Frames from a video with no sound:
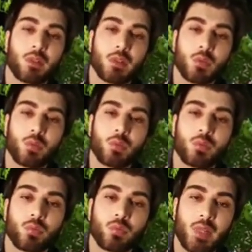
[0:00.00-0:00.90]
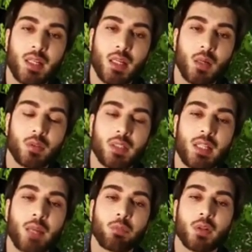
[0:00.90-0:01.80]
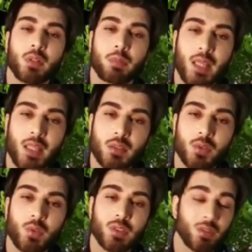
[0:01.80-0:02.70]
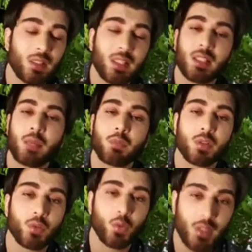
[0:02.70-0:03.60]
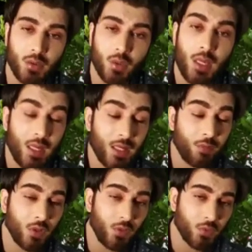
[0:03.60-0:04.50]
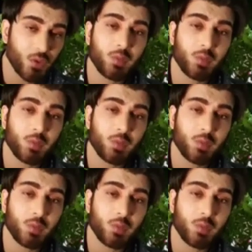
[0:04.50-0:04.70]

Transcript: that if you find out that I'm not replying to you, it's not like I'm not going through,